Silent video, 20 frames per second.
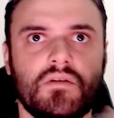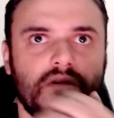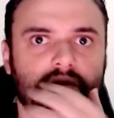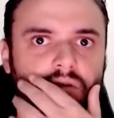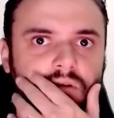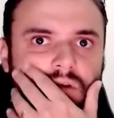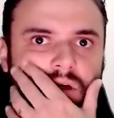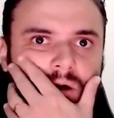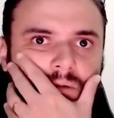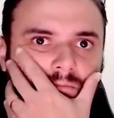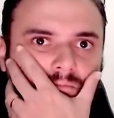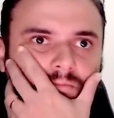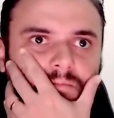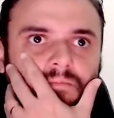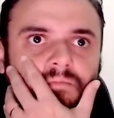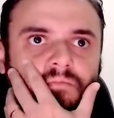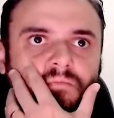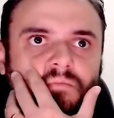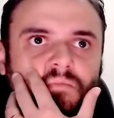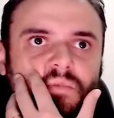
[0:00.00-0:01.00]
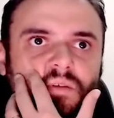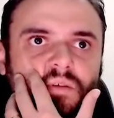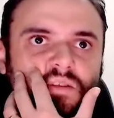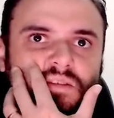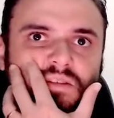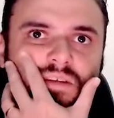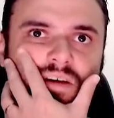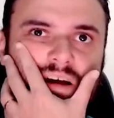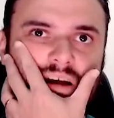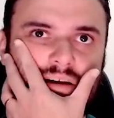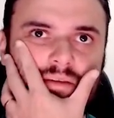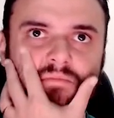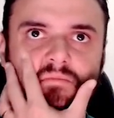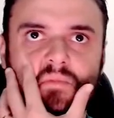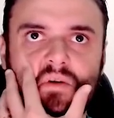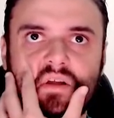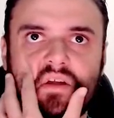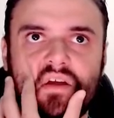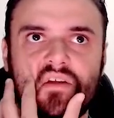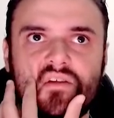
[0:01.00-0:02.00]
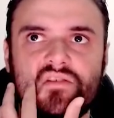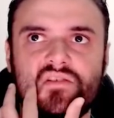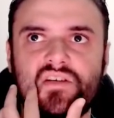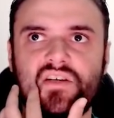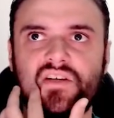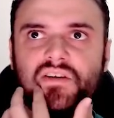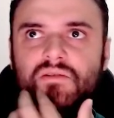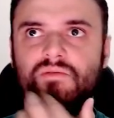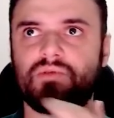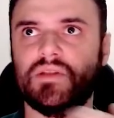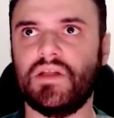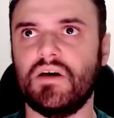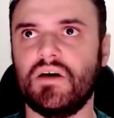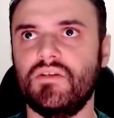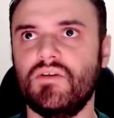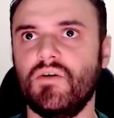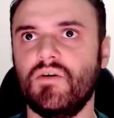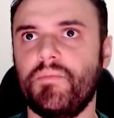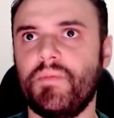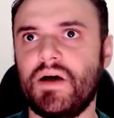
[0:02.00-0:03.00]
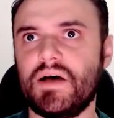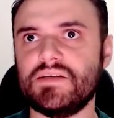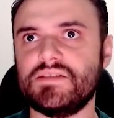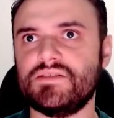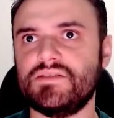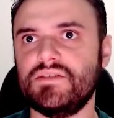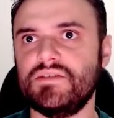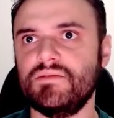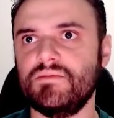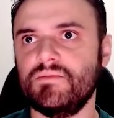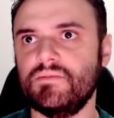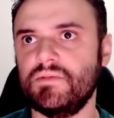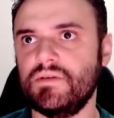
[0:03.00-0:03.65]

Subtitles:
Yeah, it's there, but can you see without the opacity?